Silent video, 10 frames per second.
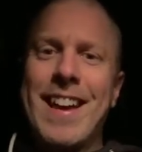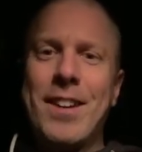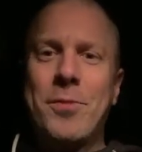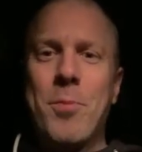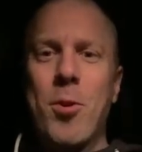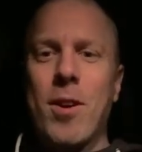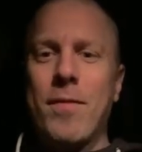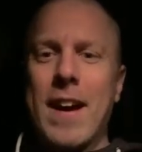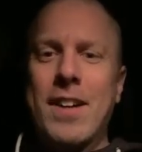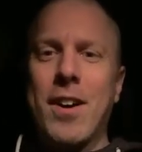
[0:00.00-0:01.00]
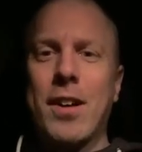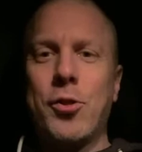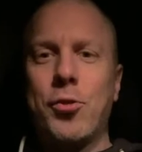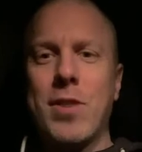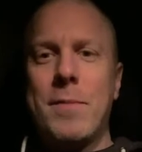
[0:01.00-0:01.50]
is more of, I call a
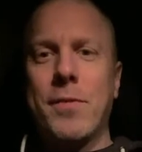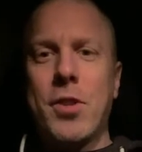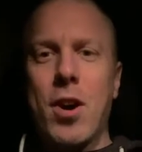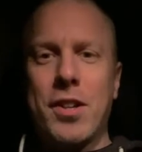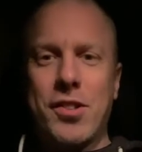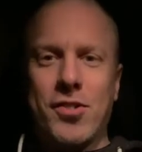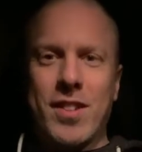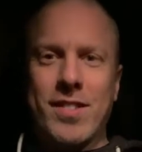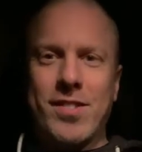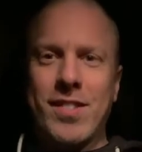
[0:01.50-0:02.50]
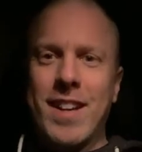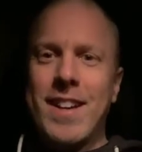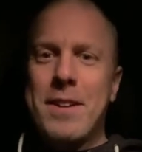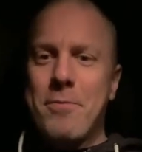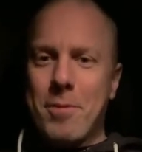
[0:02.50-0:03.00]
stream of consciousness
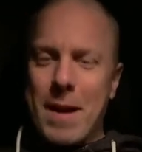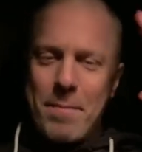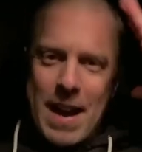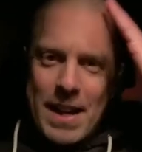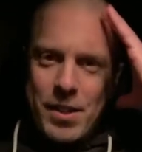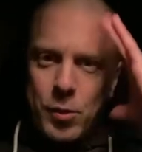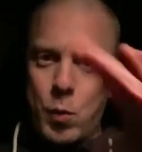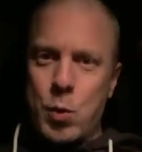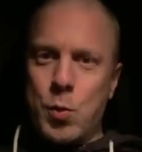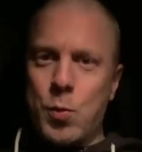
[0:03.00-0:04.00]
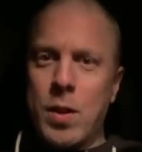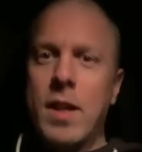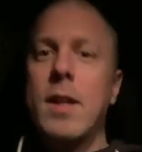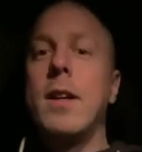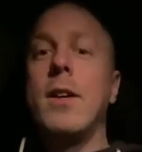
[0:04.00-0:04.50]
where my mind just.
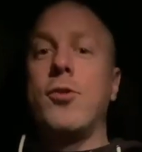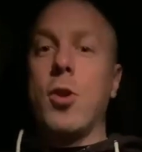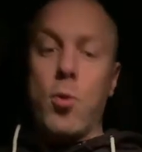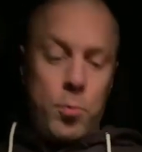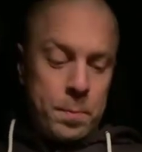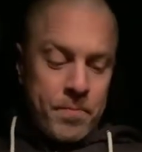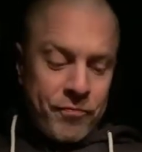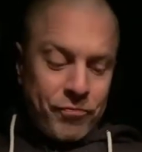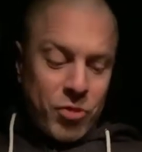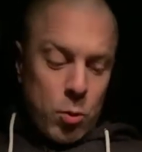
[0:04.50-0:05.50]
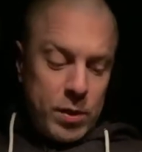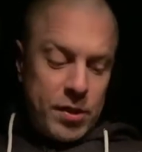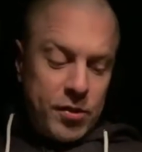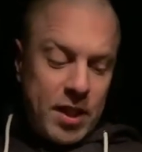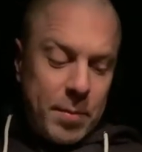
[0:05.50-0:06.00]
So with the
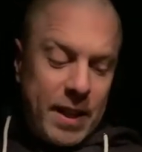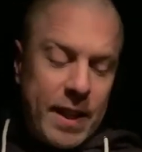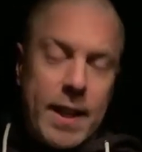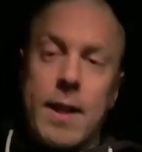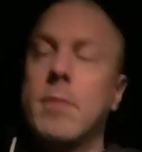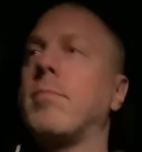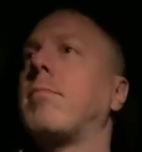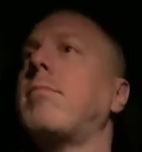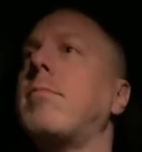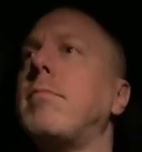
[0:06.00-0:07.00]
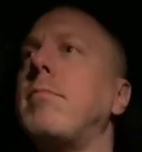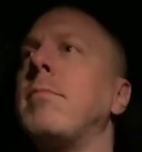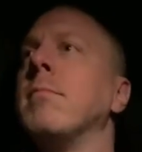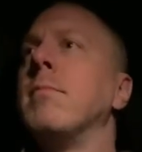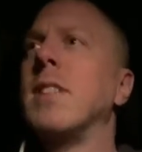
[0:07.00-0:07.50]
CBD,
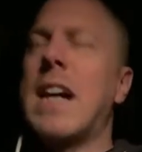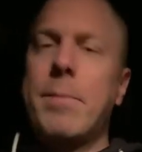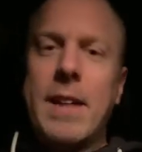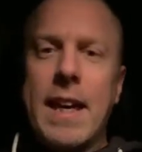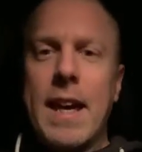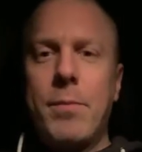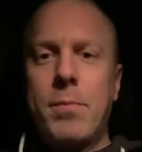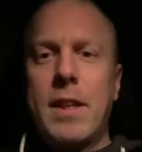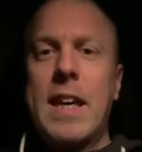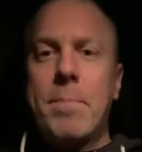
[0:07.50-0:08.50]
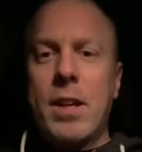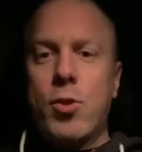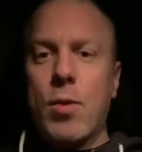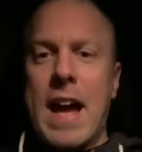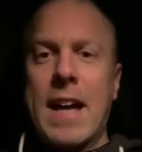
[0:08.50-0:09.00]
I'm keeping, keeping
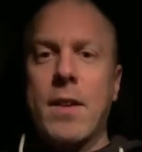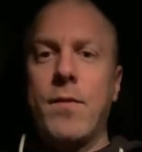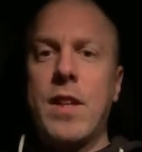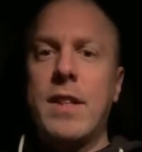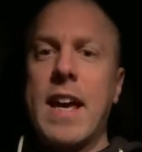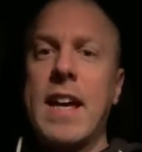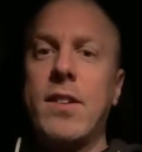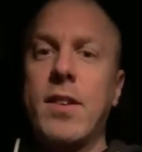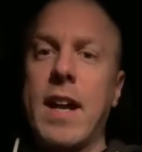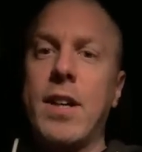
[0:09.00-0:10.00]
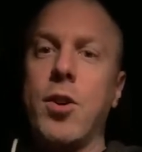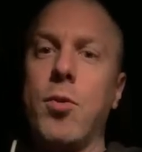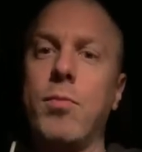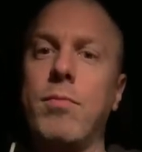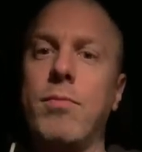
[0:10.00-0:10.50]
track of the days that I
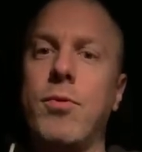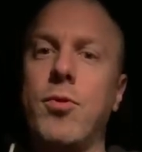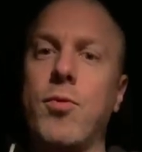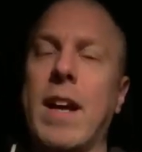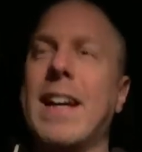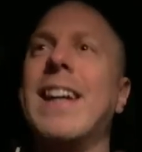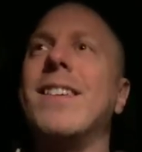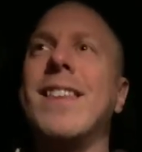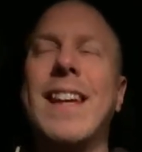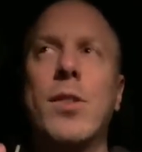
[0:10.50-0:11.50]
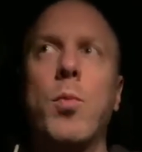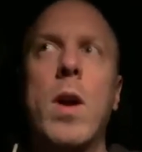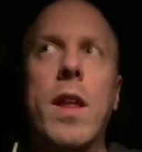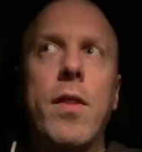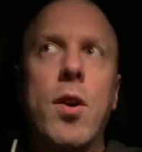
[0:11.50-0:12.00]
don't drink. I just think it's
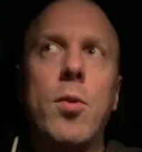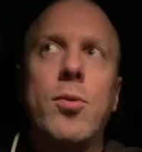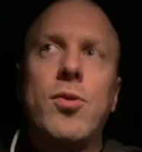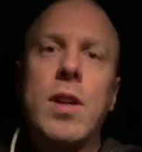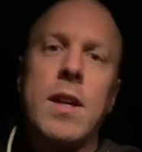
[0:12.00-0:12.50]
one of those